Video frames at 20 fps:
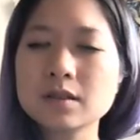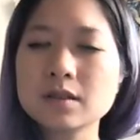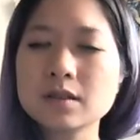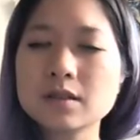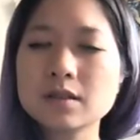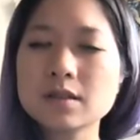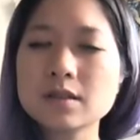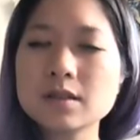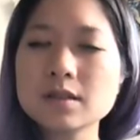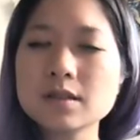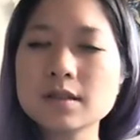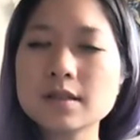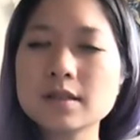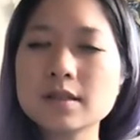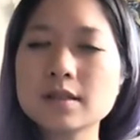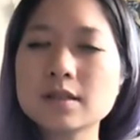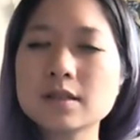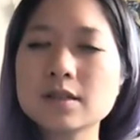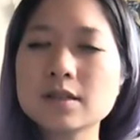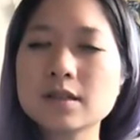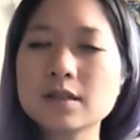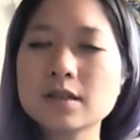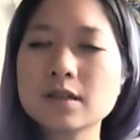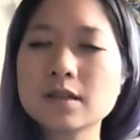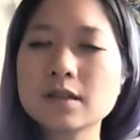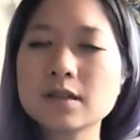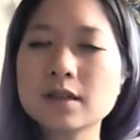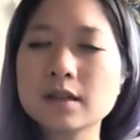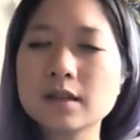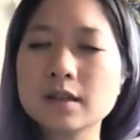So just
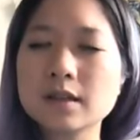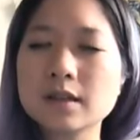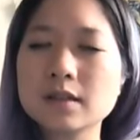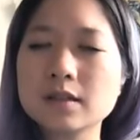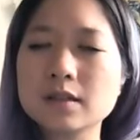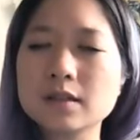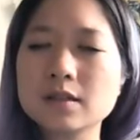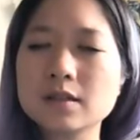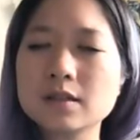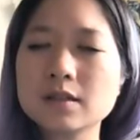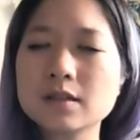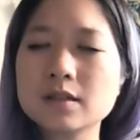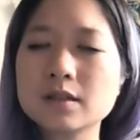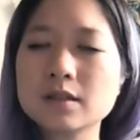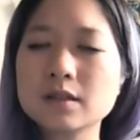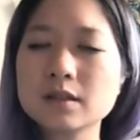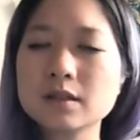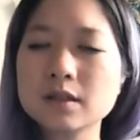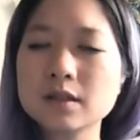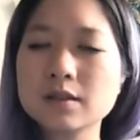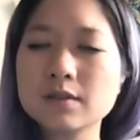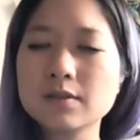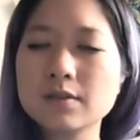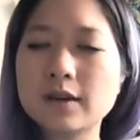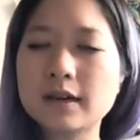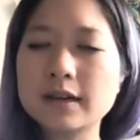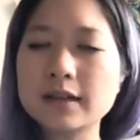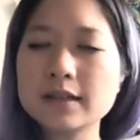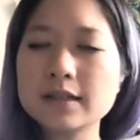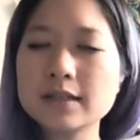enter and
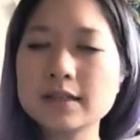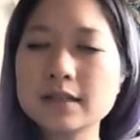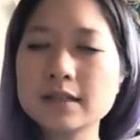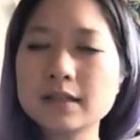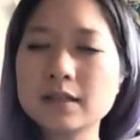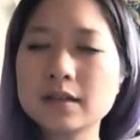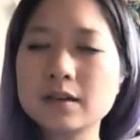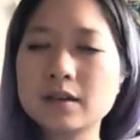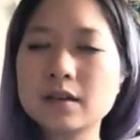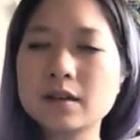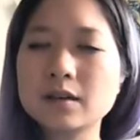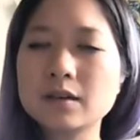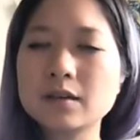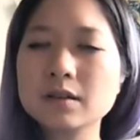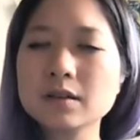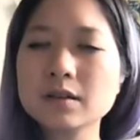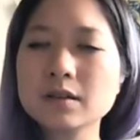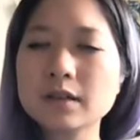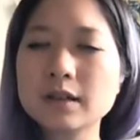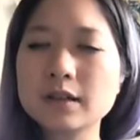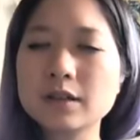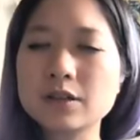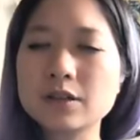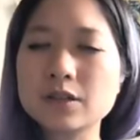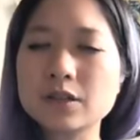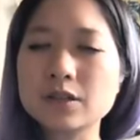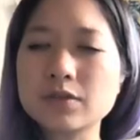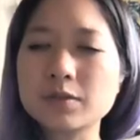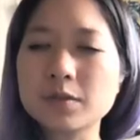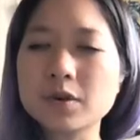invite in all the
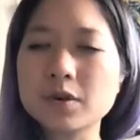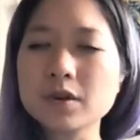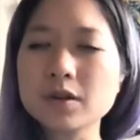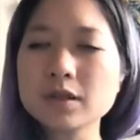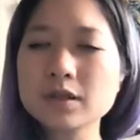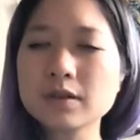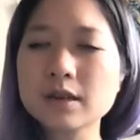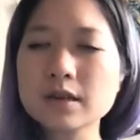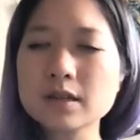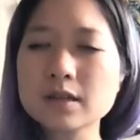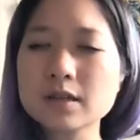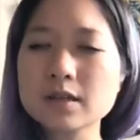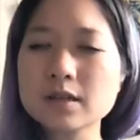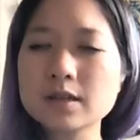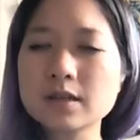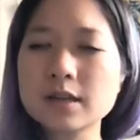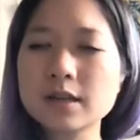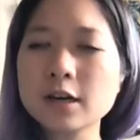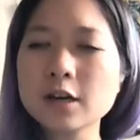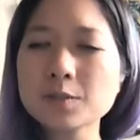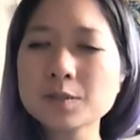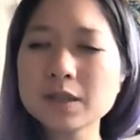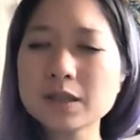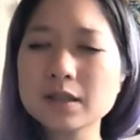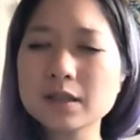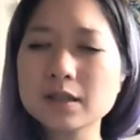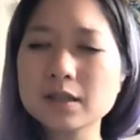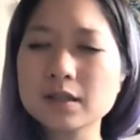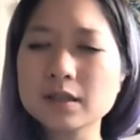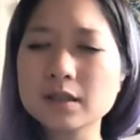energy from all directions to help
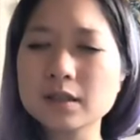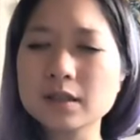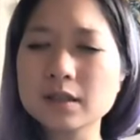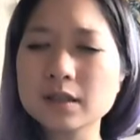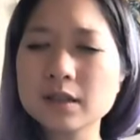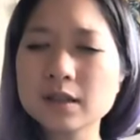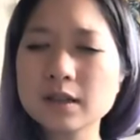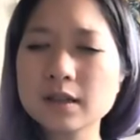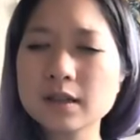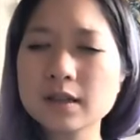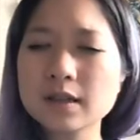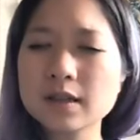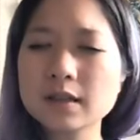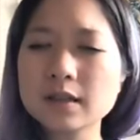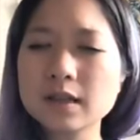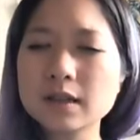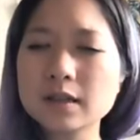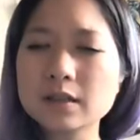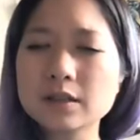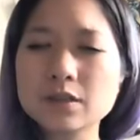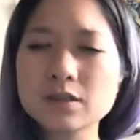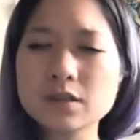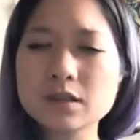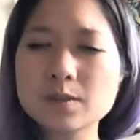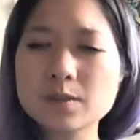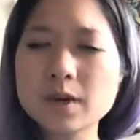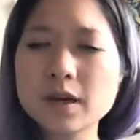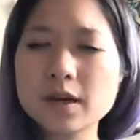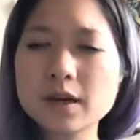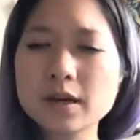heal that little
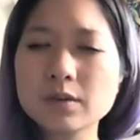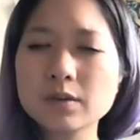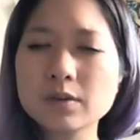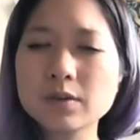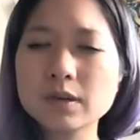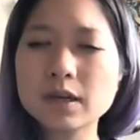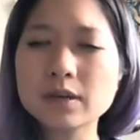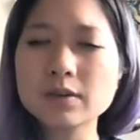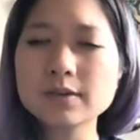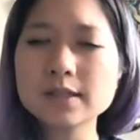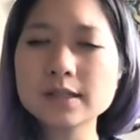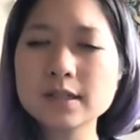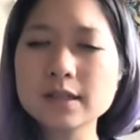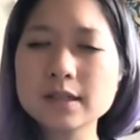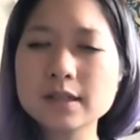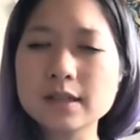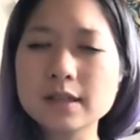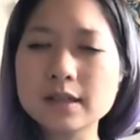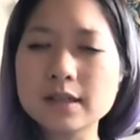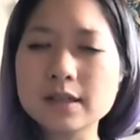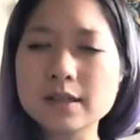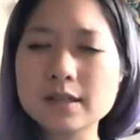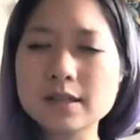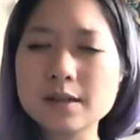spot, whatever it needs.